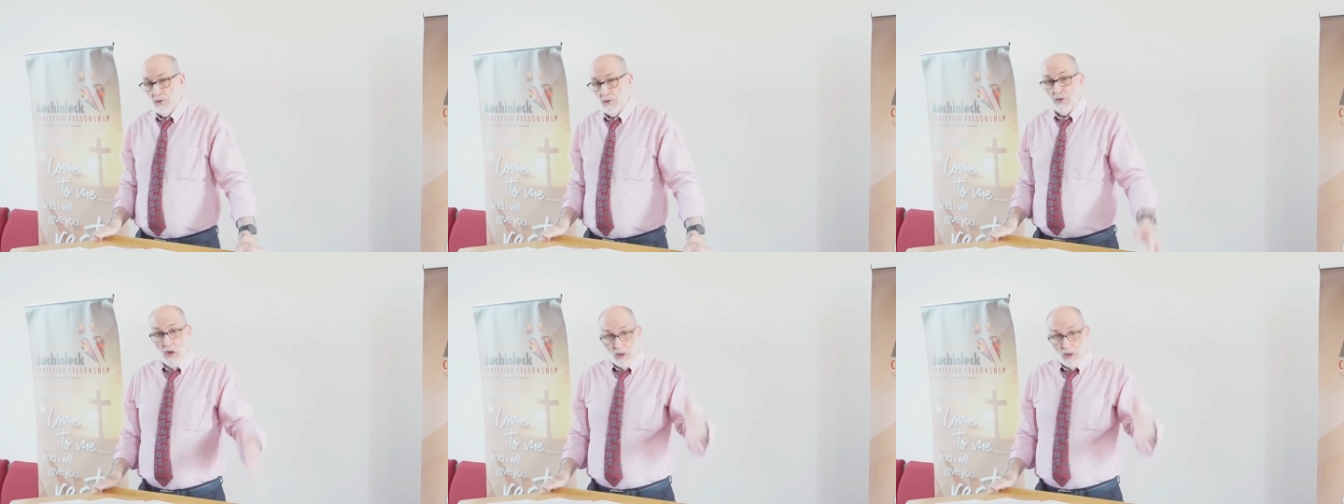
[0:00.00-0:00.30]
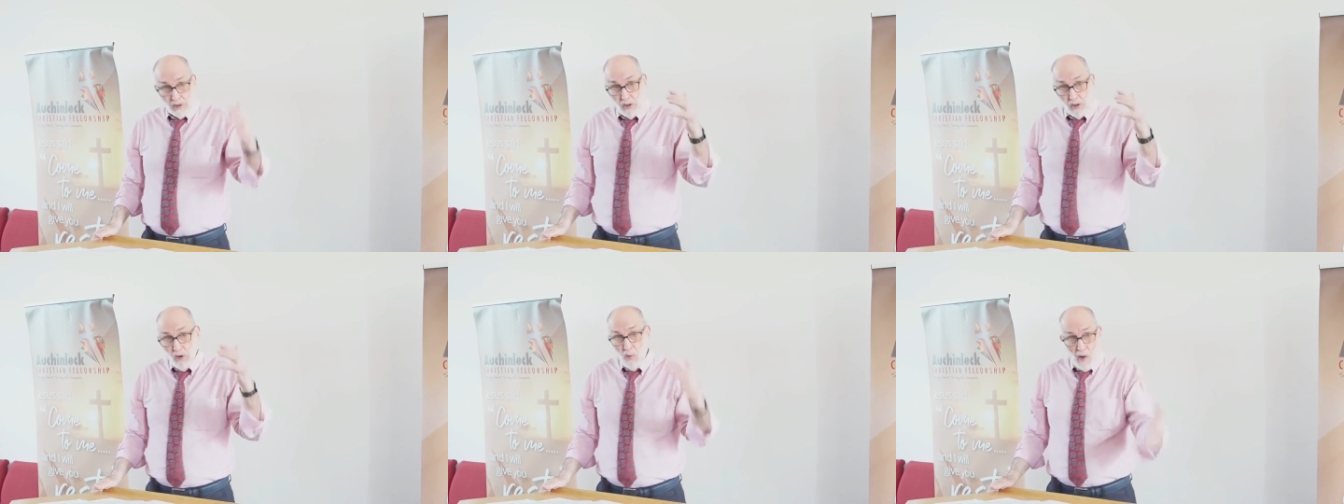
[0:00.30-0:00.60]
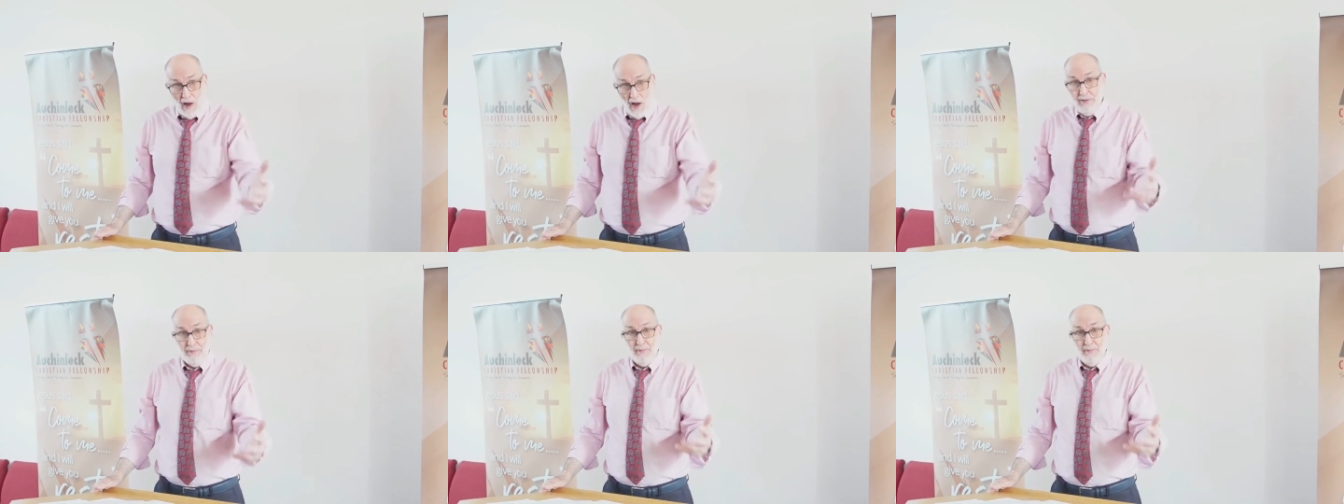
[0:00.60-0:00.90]
none go
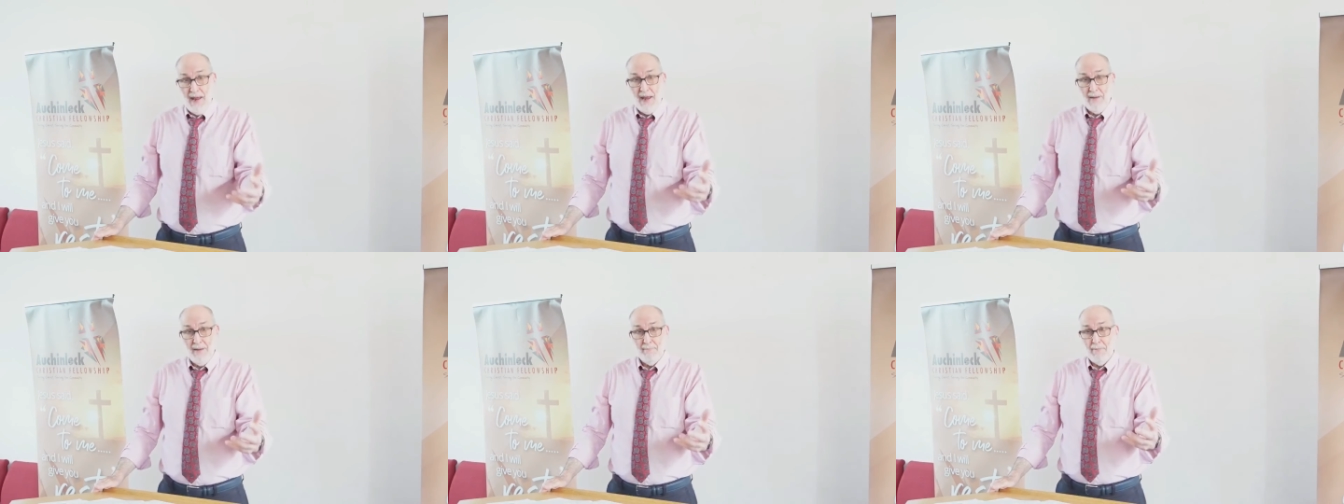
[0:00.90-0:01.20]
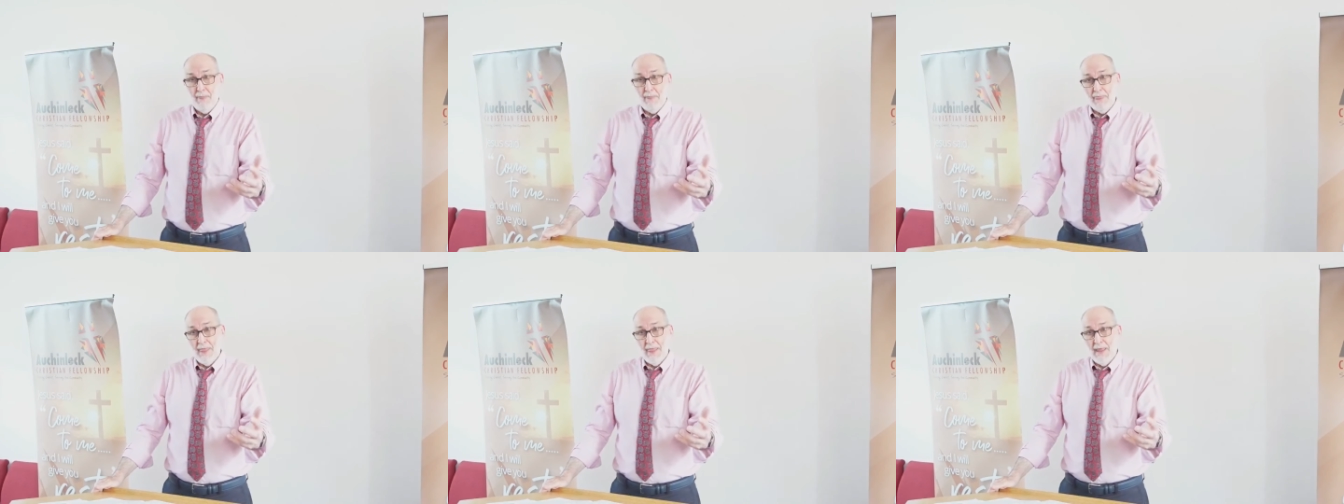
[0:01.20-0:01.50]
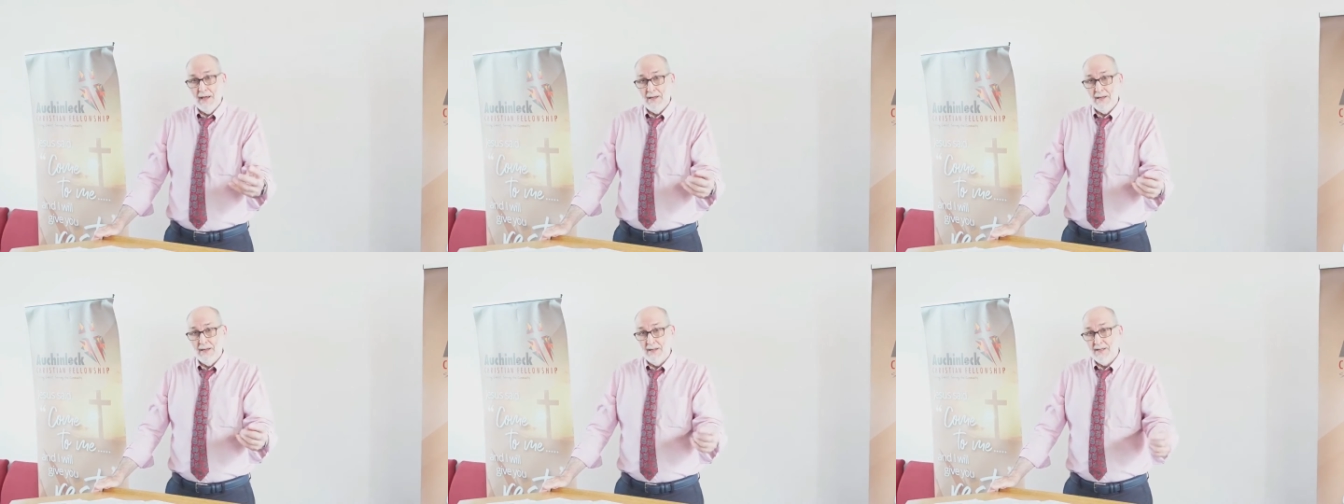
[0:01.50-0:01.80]
with me,
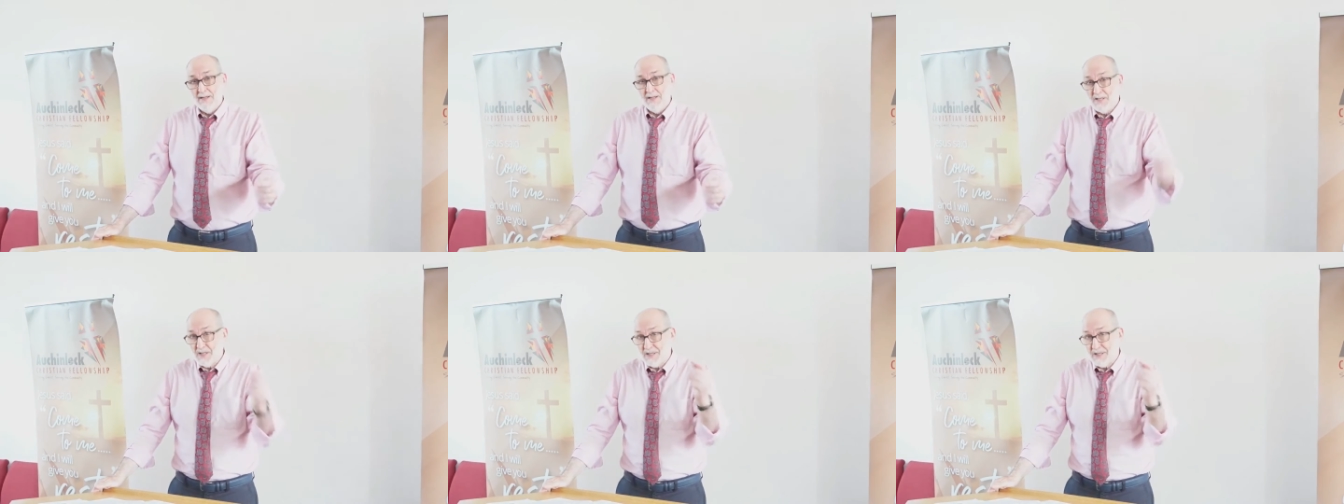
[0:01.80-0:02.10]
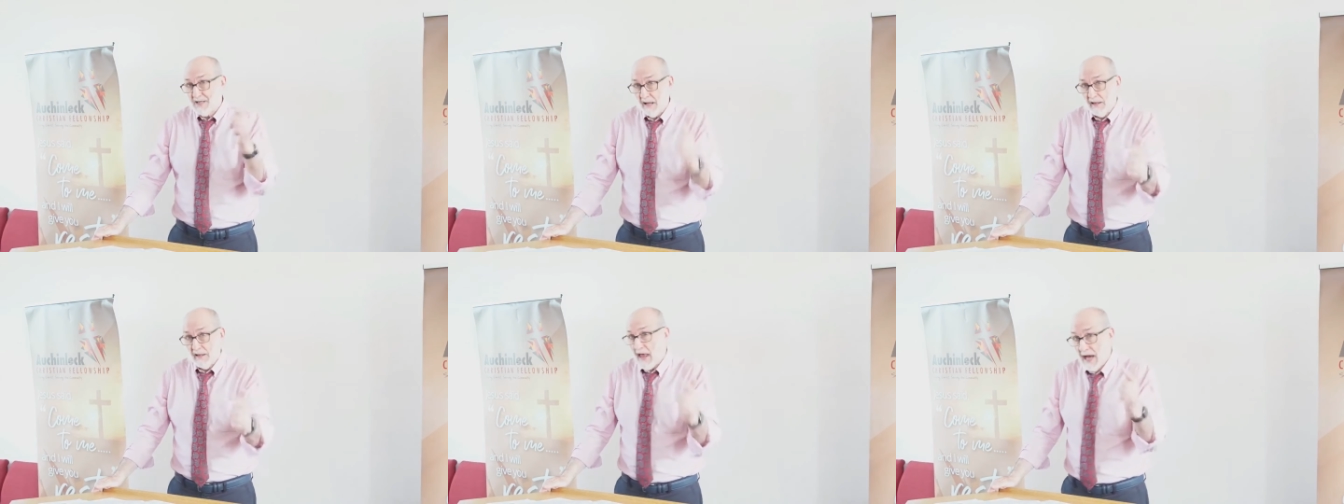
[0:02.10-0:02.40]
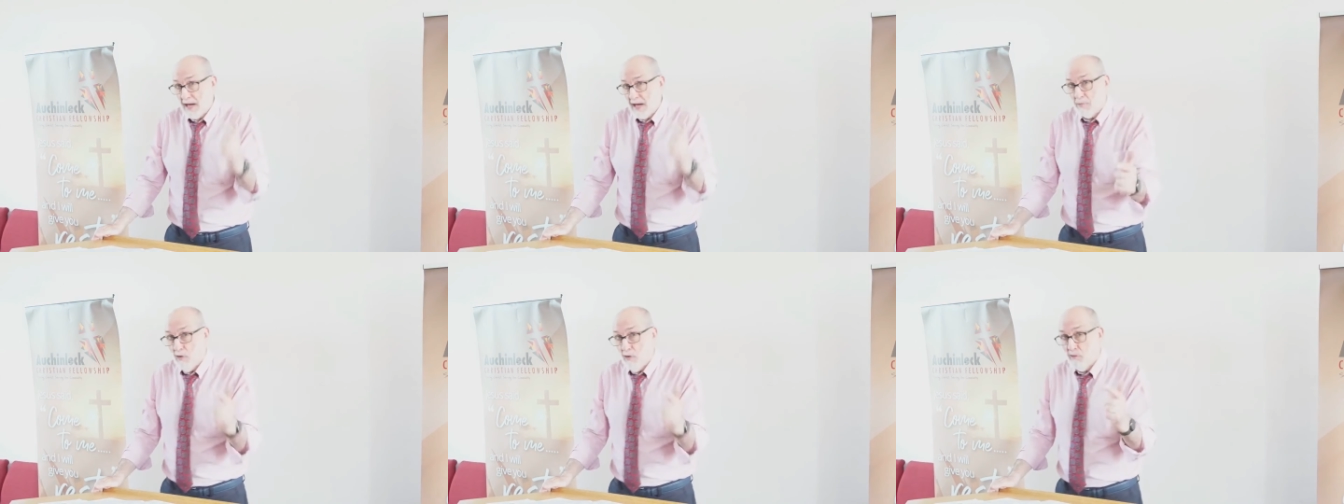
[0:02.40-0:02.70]
still
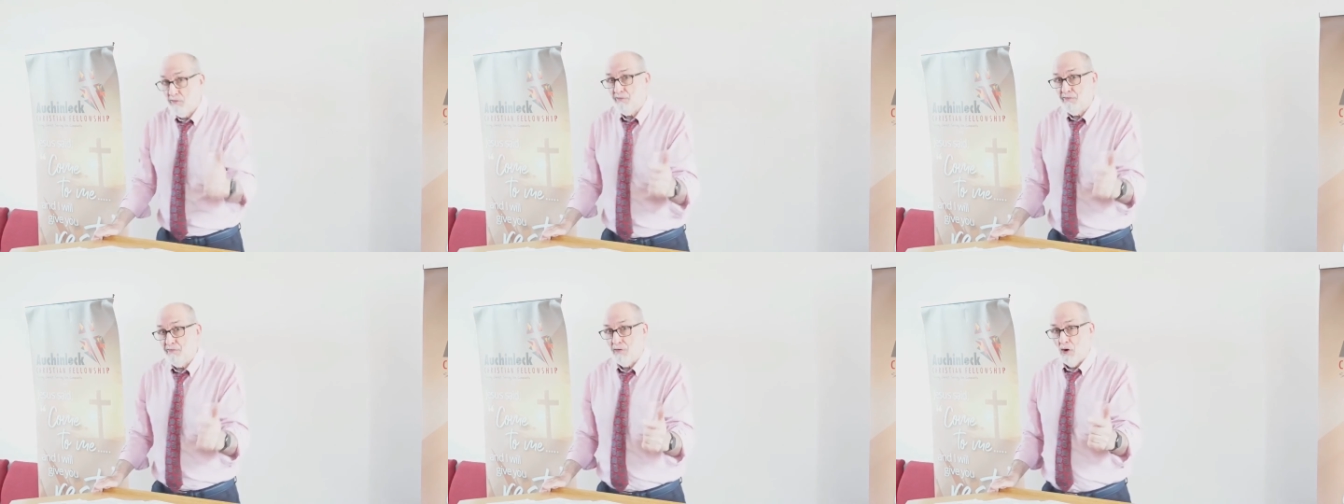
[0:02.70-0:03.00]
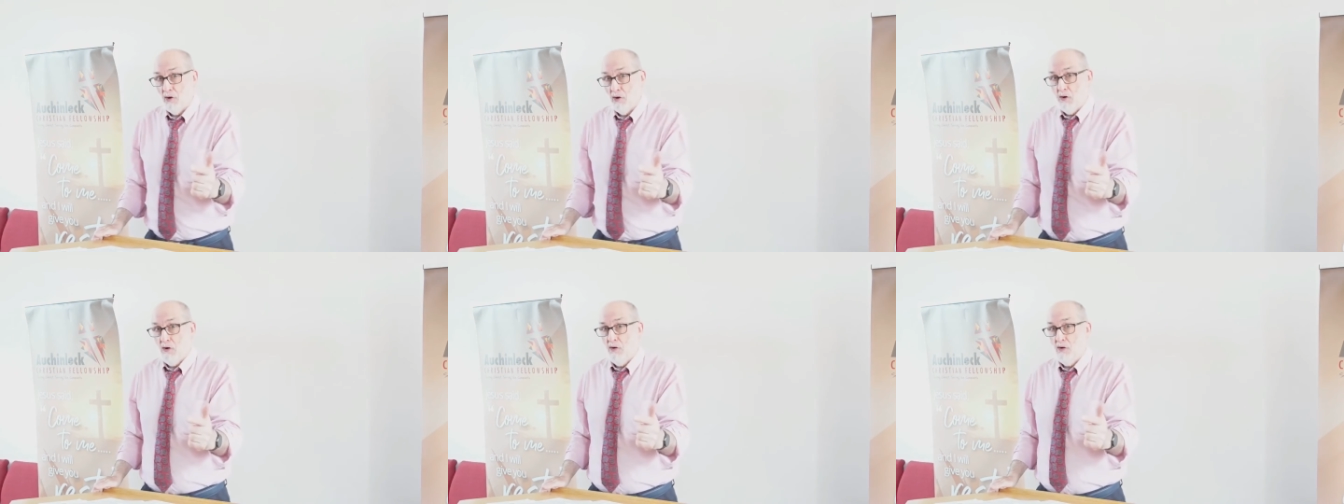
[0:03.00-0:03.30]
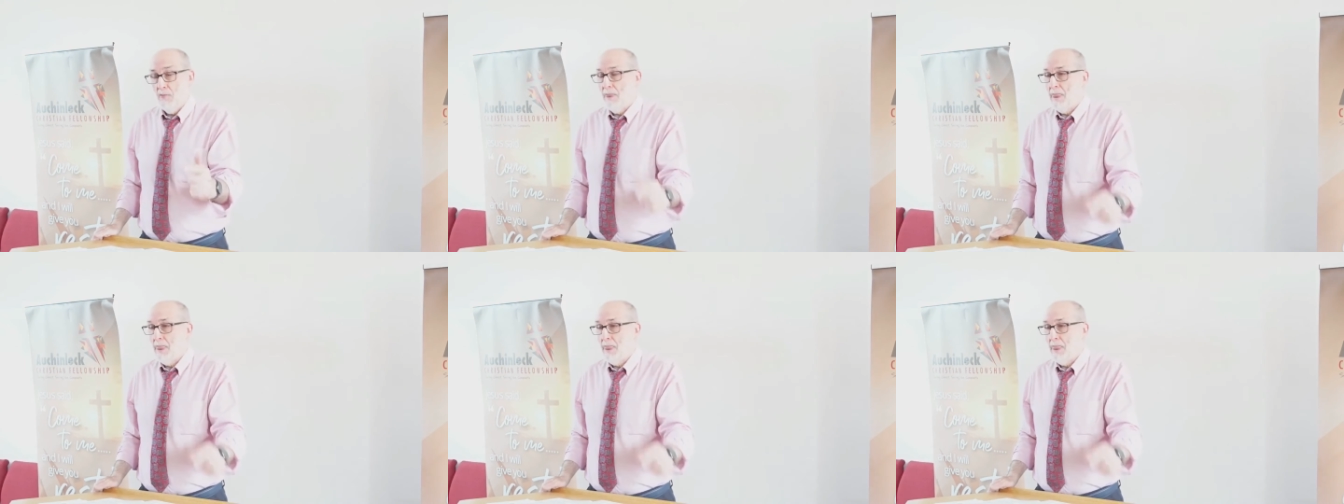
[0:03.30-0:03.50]
I will follow.